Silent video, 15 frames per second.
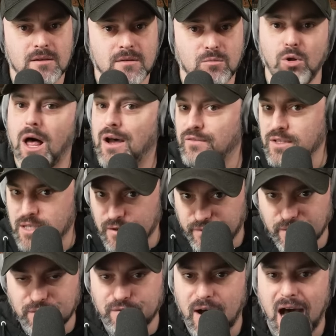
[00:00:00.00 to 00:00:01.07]
We'll have a
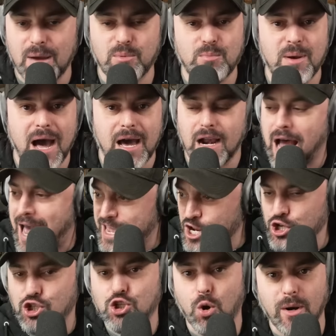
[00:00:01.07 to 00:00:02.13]
different vibe about it. I
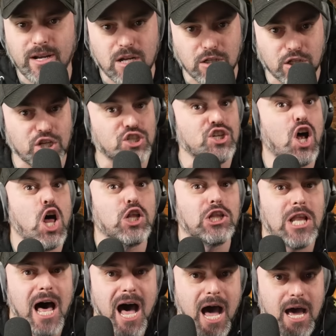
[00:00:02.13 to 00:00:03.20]
enjoyed Collision a
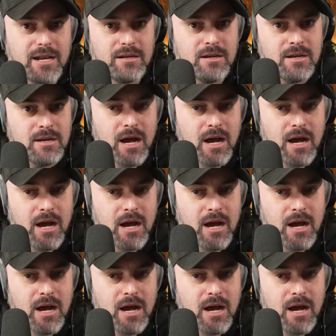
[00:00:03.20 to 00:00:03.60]
lot.